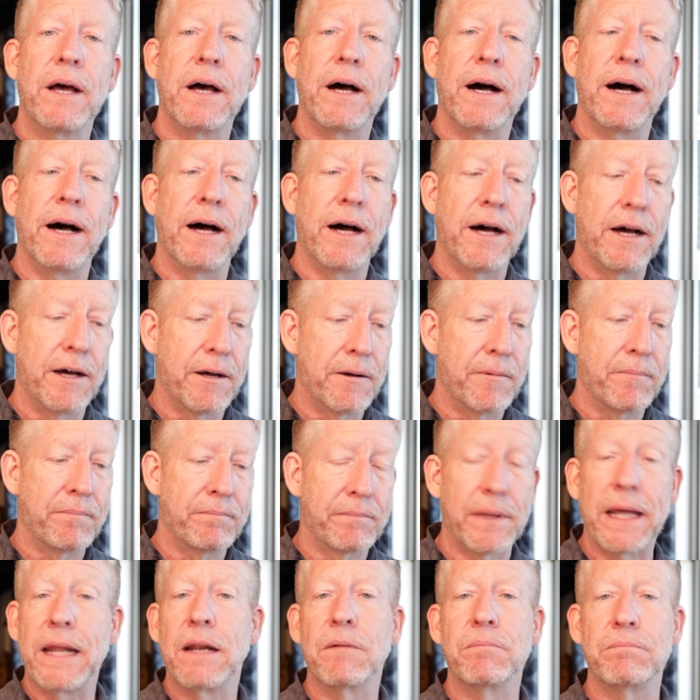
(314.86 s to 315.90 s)

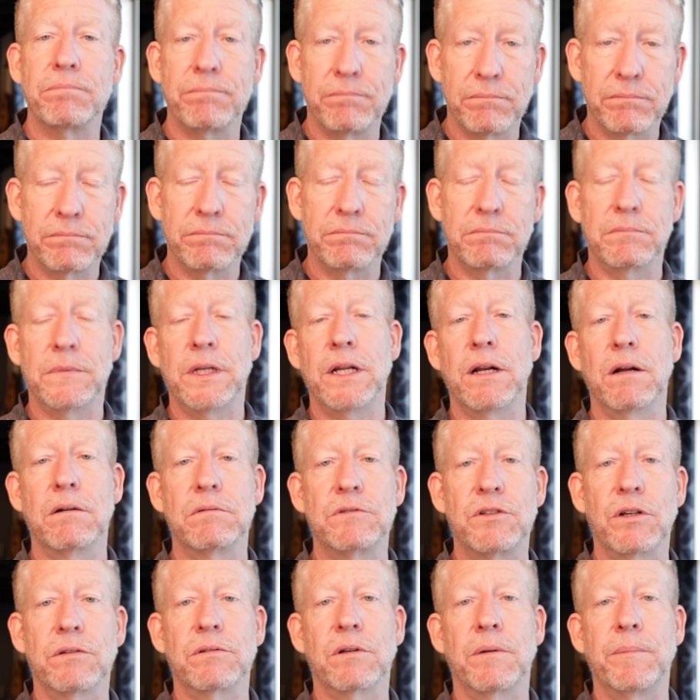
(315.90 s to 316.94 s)

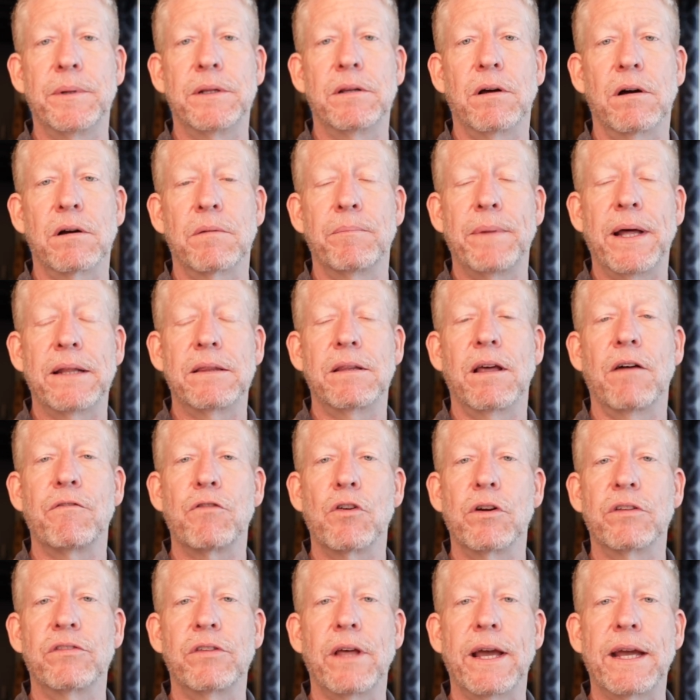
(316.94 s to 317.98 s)
Just let me talk about that
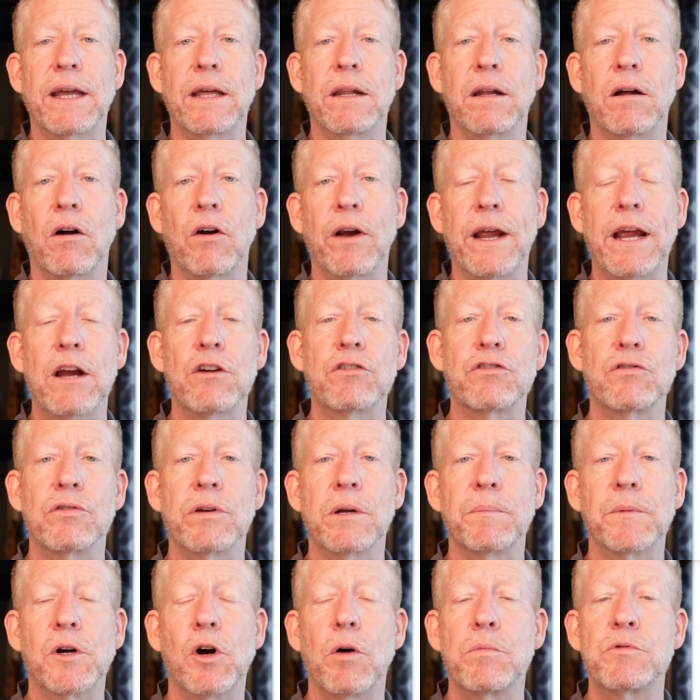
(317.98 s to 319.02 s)
for a second. Our
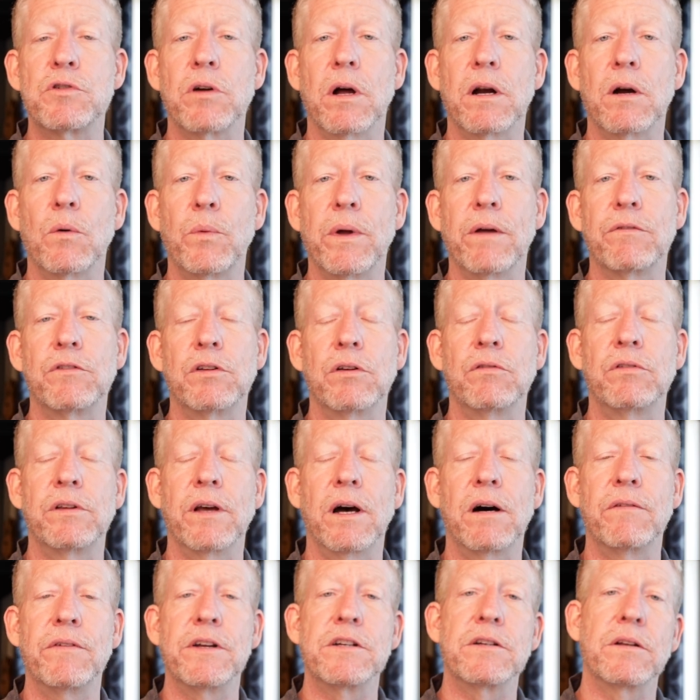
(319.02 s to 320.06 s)
Airstream Globetrotter, we have 2
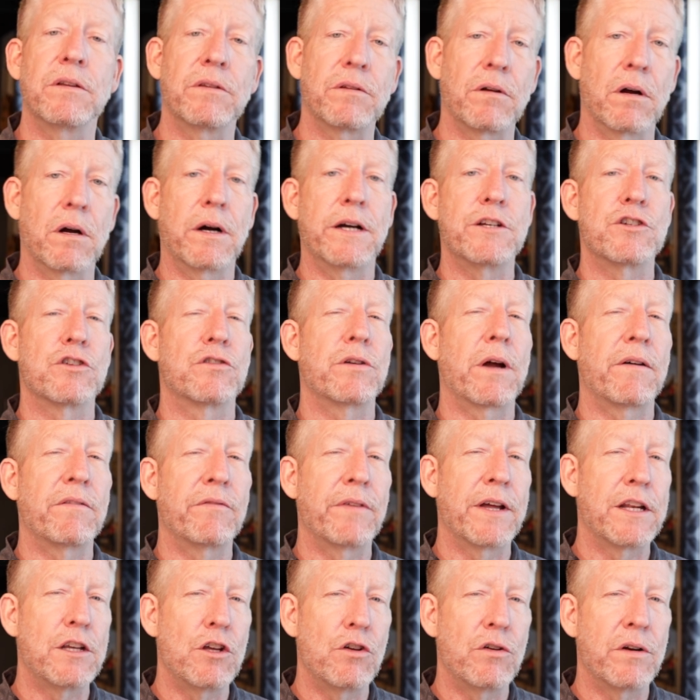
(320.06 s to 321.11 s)
televisions. Our Leisure Travel
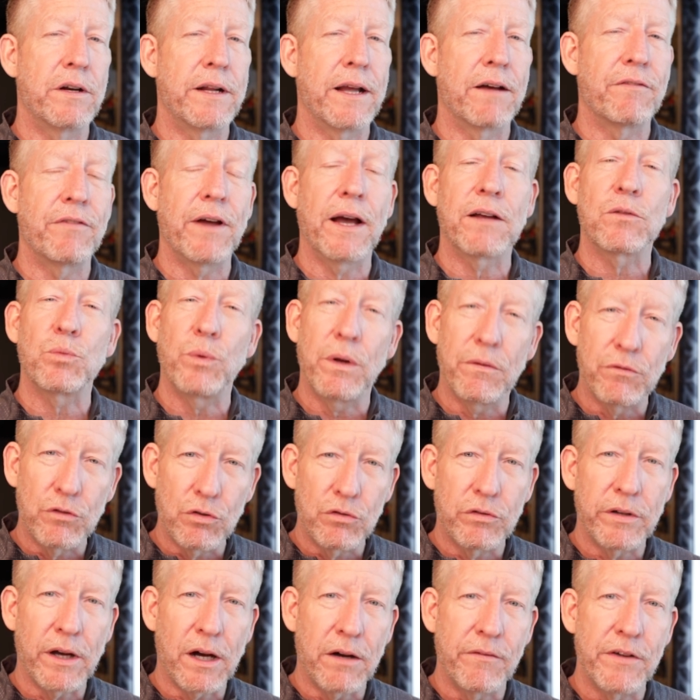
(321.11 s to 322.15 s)
Van Unity FX, we have 2
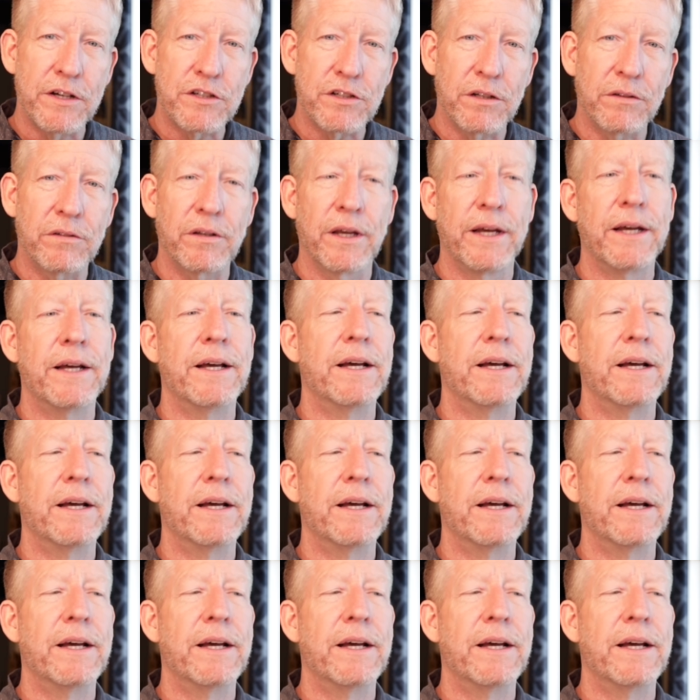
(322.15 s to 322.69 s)
televisions.